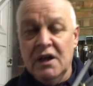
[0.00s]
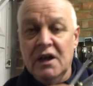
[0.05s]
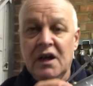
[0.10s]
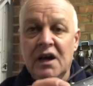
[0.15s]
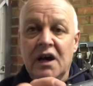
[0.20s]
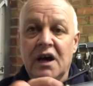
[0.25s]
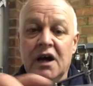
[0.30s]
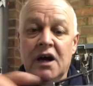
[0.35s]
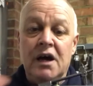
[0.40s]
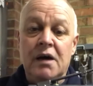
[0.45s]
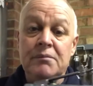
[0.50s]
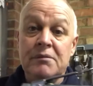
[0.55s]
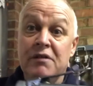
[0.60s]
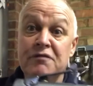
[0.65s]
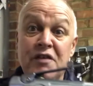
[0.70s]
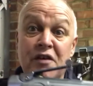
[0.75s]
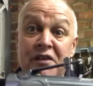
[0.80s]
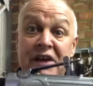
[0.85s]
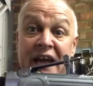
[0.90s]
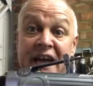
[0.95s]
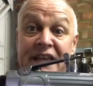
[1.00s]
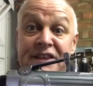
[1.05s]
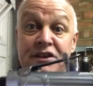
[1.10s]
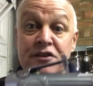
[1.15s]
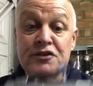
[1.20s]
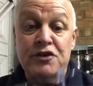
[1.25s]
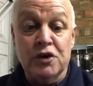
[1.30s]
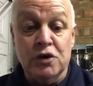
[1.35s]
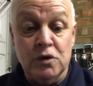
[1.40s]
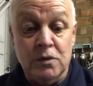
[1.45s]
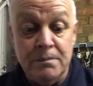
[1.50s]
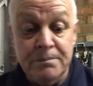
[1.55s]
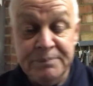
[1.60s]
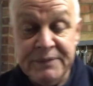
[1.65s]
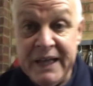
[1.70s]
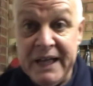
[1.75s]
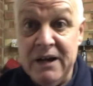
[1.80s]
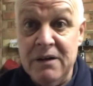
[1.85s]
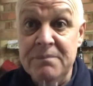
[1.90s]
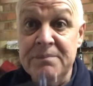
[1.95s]
A very handy tool.
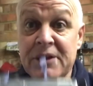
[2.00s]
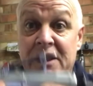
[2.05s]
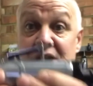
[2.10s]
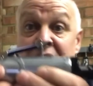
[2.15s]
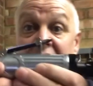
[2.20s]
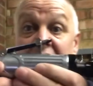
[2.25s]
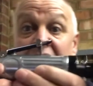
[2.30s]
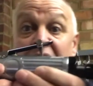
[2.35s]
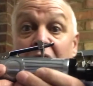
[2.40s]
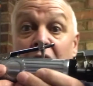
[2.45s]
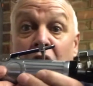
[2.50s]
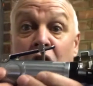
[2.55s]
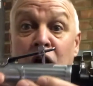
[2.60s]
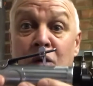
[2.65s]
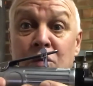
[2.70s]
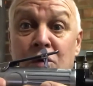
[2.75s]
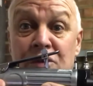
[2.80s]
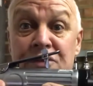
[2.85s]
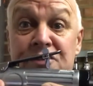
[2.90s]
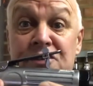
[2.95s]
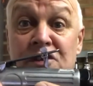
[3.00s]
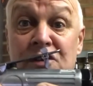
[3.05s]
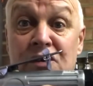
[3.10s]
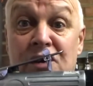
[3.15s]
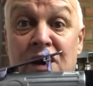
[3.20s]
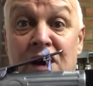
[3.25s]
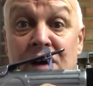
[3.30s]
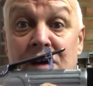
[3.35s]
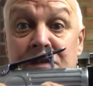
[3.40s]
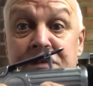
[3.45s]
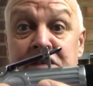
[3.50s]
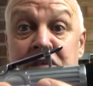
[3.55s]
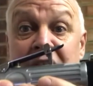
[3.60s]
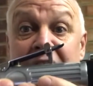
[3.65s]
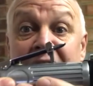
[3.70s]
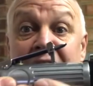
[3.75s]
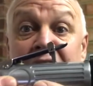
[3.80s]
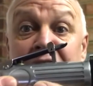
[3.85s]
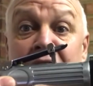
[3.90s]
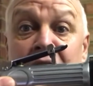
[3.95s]
Now I want to look after
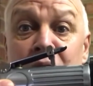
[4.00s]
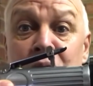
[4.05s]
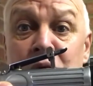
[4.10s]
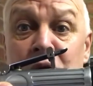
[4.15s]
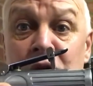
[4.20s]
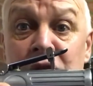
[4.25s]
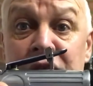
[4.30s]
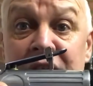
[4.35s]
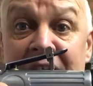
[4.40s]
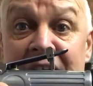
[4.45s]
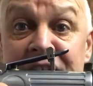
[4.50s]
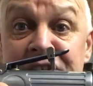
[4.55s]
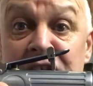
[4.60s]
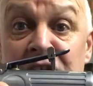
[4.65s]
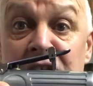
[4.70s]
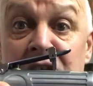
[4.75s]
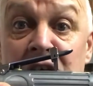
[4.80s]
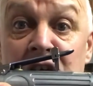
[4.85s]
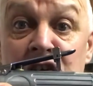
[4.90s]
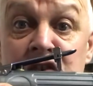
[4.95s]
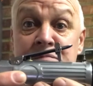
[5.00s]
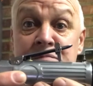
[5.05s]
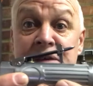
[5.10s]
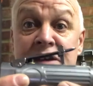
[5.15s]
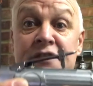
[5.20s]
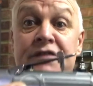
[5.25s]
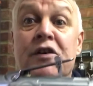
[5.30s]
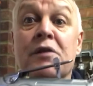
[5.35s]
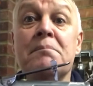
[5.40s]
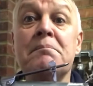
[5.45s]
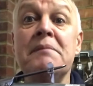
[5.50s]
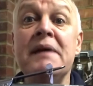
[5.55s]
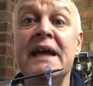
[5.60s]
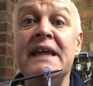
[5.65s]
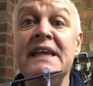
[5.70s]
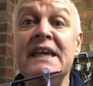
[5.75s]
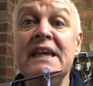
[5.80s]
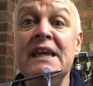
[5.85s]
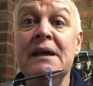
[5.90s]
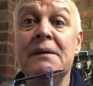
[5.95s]
that, and I want that to last for
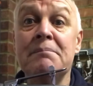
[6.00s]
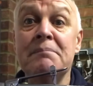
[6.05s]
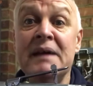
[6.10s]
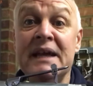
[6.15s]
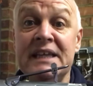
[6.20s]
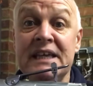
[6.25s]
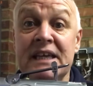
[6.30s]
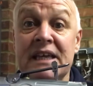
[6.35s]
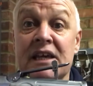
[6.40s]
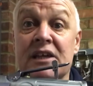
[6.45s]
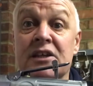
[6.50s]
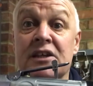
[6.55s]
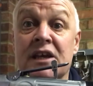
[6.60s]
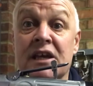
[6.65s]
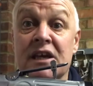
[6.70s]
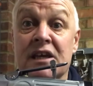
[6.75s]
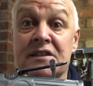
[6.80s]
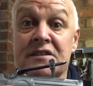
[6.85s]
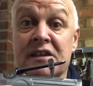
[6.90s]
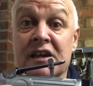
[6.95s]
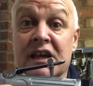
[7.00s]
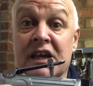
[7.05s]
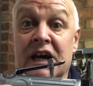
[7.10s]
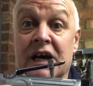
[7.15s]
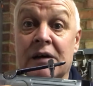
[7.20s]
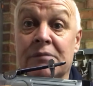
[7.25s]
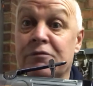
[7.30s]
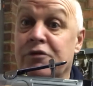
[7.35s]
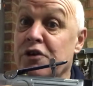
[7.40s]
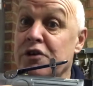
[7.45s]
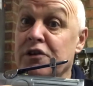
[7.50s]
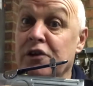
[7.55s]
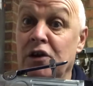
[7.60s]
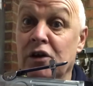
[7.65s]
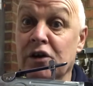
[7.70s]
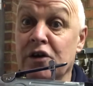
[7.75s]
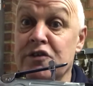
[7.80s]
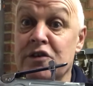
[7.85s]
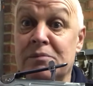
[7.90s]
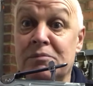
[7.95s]
many years to come, for as
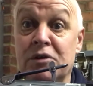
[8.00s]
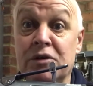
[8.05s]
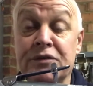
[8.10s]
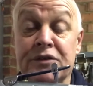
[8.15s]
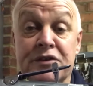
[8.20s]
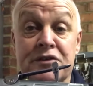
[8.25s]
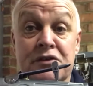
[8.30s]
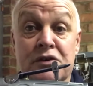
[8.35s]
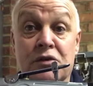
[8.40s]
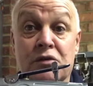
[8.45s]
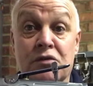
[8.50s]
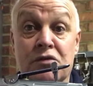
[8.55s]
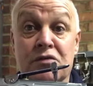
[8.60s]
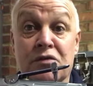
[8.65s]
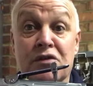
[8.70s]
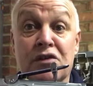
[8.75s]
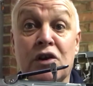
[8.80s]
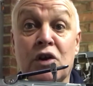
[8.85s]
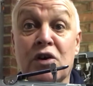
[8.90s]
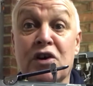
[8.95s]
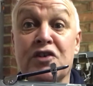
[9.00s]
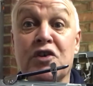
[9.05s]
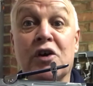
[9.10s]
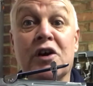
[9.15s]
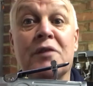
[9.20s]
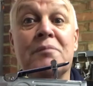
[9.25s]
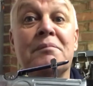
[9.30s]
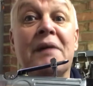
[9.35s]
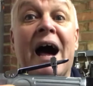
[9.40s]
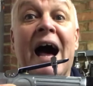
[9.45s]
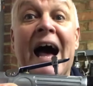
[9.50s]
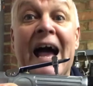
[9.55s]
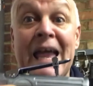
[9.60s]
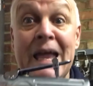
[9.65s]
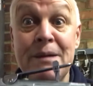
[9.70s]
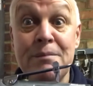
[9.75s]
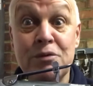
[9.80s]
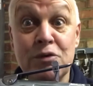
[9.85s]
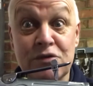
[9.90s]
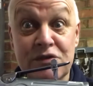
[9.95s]
long as I'm on the tools, for as long as I'm
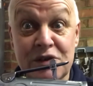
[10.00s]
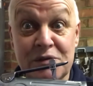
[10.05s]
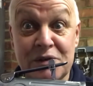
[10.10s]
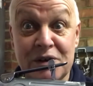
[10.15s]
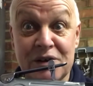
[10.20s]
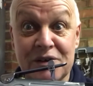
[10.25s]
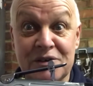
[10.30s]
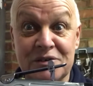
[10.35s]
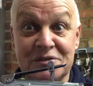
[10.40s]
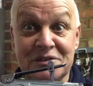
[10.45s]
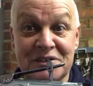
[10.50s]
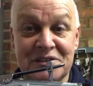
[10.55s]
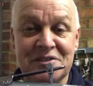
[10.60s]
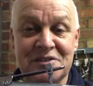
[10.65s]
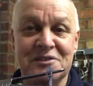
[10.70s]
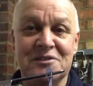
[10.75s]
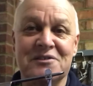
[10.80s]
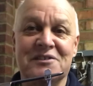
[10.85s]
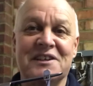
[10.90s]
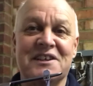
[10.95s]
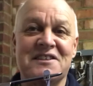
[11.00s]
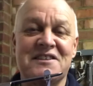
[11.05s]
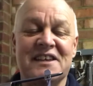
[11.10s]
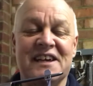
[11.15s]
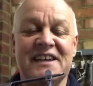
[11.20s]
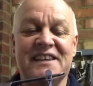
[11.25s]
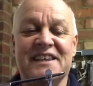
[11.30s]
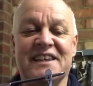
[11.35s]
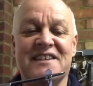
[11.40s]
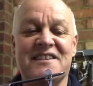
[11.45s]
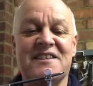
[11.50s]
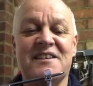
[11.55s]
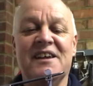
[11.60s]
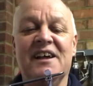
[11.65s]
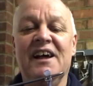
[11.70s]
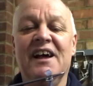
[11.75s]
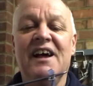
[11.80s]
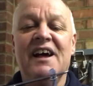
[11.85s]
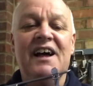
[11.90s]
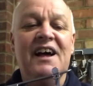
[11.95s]
able to work on the tools, let's say this.
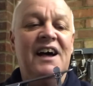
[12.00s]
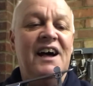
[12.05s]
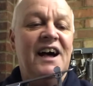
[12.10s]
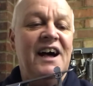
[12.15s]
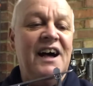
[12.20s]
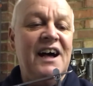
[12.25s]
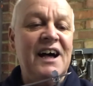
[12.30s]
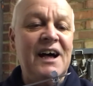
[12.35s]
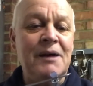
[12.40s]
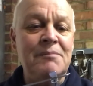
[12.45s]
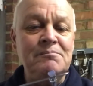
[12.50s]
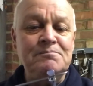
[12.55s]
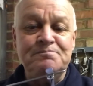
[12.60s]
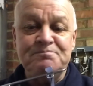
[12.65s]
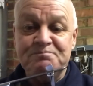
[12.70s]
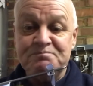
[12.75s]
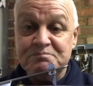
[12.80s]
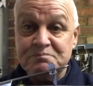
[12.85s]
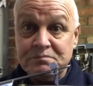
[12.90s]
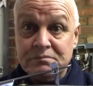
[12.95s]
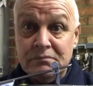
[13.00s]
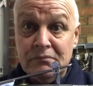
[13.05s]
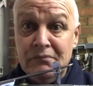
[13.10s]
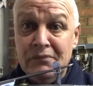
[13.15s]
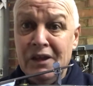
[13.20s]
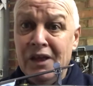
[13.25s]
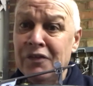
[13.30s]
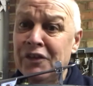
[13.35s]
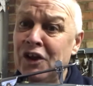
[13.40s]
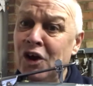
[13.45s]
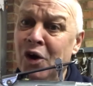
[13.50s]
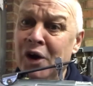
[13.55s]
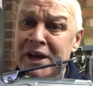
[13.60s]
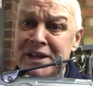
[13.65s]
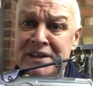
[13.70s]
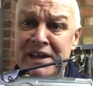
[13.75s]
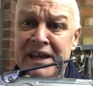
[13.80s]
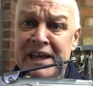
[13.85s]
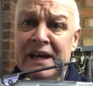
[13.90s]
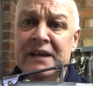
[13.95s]
The
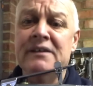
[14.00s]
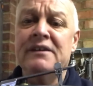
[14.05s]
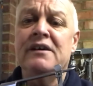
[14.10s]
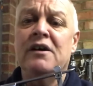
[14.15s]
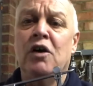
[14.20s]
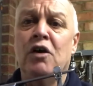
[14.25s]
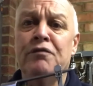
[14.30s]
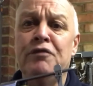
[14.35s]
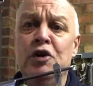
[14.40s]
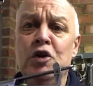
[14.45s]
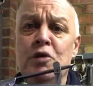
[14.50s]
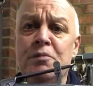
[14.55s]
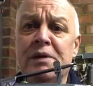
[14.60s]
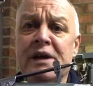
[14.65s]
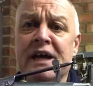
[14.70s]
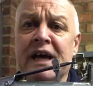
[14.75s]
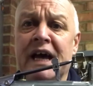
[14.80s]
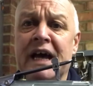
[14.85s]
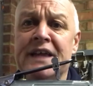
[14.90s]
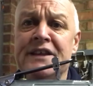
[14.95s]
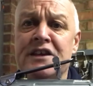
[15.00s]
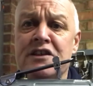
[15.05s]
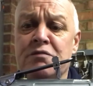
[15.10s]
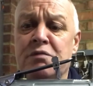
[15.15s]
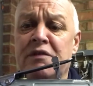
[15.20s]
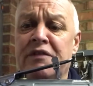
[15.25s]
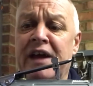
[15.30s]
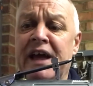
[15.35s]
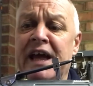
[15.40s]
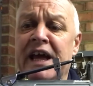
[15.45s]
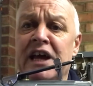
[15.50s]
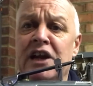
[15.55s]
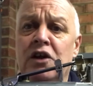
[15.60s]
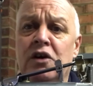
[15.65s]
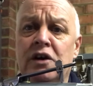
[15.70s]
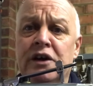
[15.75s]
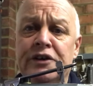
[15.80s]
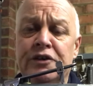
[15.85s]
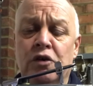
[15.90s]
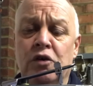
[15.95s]
idea of lubricating this with
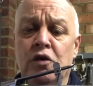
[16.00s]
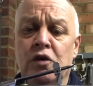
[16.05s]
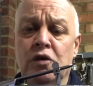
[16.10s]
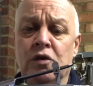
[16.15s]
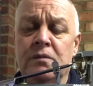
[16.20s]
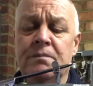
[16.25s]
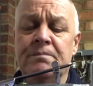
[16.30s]
airline oil